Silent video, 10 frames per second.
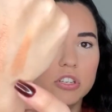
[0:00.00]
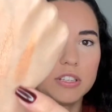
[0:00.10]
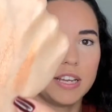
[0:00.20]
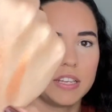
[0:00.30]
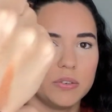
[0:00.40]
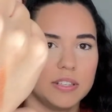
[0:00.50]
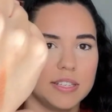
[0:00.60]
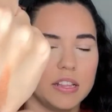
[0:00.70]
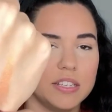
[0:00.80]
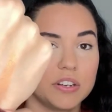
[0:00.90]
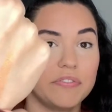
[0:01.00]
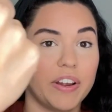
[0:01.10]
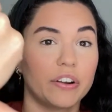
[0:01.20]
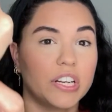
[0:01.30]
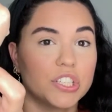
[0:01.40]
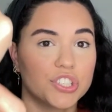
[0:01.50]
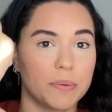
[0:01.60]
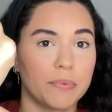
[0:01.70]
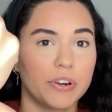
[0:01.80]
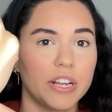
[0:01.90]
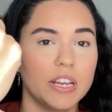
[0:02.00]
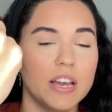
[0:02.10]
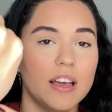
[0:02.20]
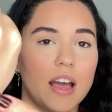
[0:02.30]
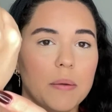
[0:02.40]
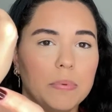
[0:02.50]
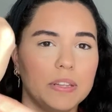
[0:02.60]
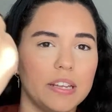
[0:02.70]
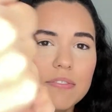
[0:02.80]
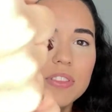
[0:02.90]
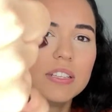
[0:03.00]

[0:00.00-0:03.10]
look like. You can tell these are very shimmery. I believe the